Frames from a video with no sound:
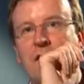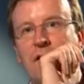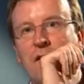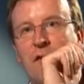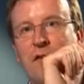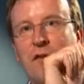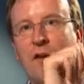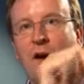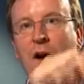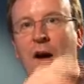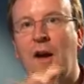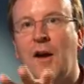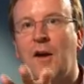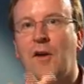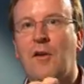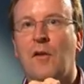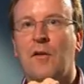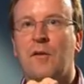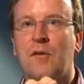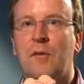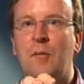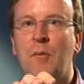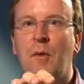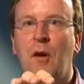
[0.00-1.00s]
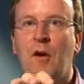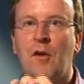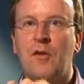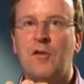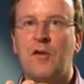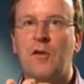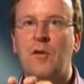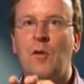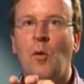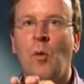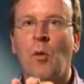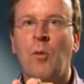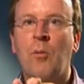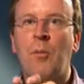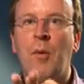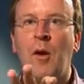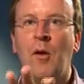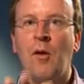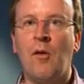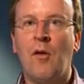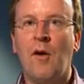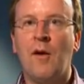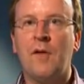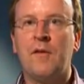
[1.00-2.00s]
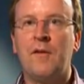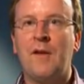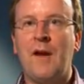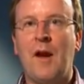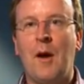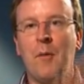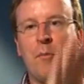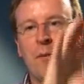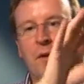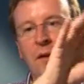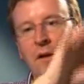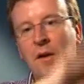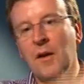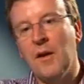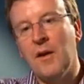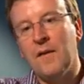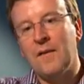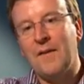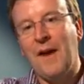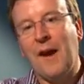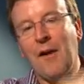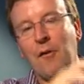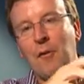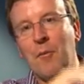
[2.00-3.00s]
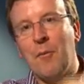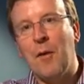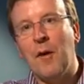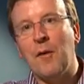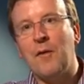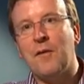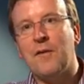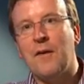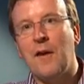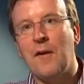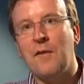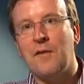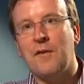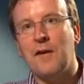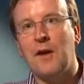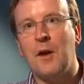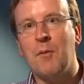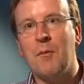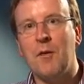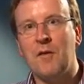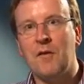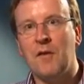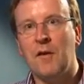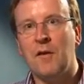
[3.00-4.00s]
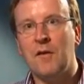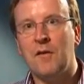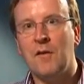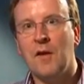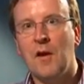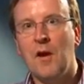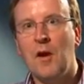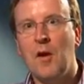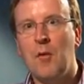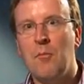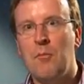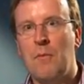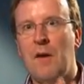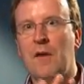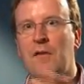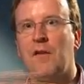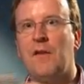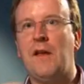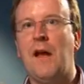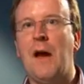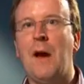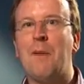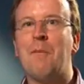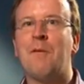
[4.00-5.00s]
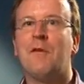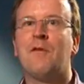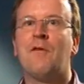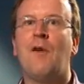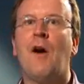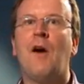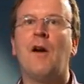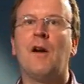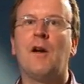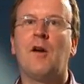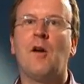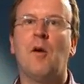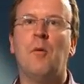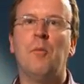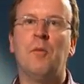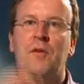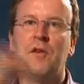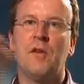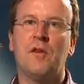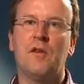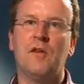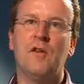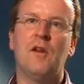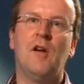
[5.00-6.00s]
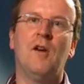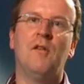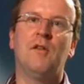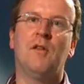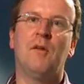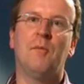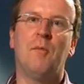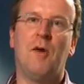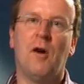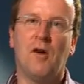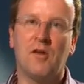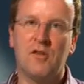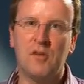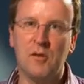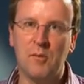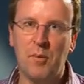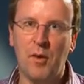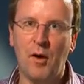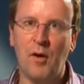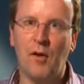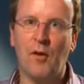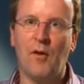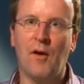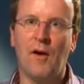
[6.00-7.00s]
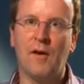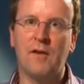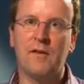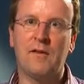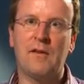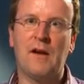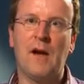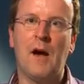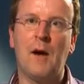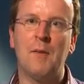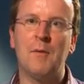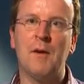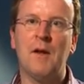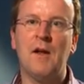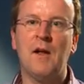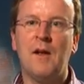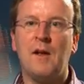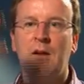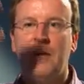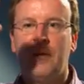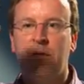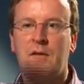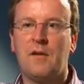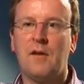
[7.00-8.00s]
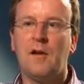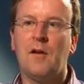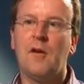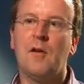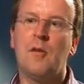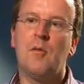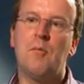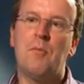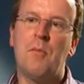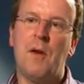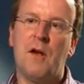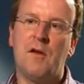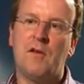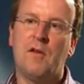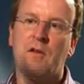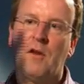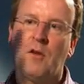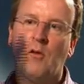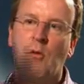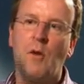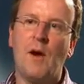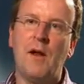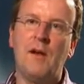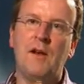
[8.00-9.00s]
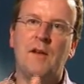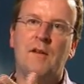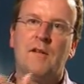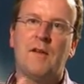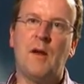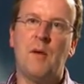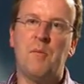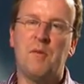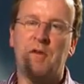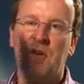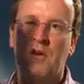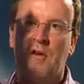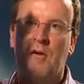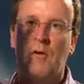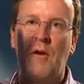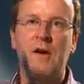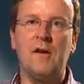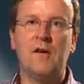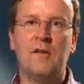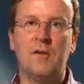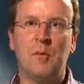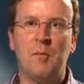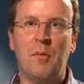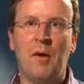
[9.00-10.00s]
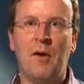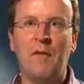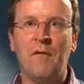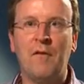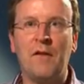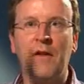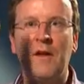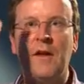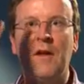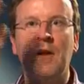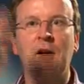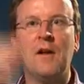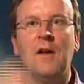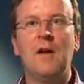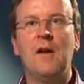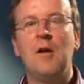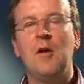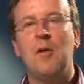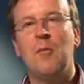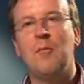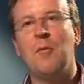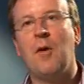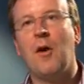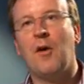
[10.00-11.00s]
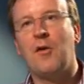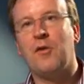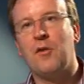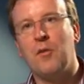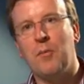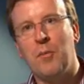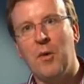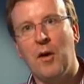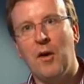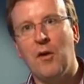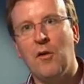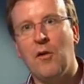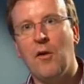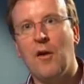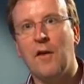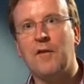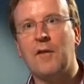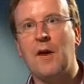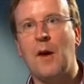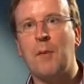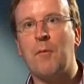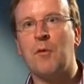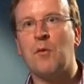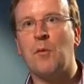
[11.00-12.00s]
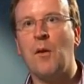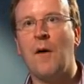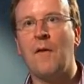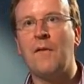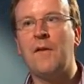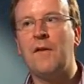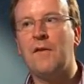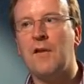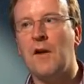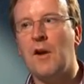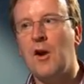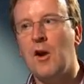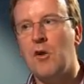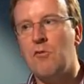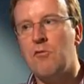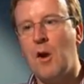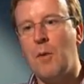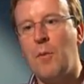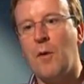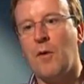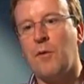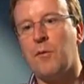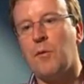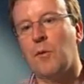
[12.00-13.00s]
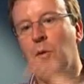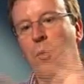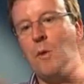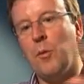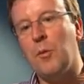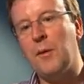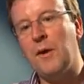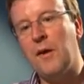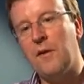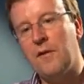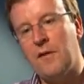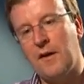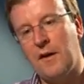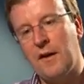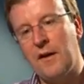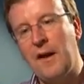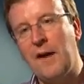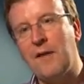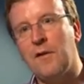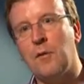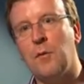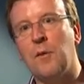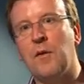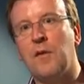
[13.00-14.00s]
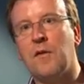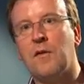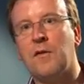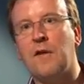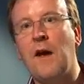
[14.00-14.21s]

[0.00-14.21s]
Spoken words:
to fly across the Martian North Polar ice cap and take remote sensing images, measure the atmospheric composition over the Martian polar ice cap, measure the temperature gradient above the Martian polar ice cap as well. And these robots would all be interconnected with the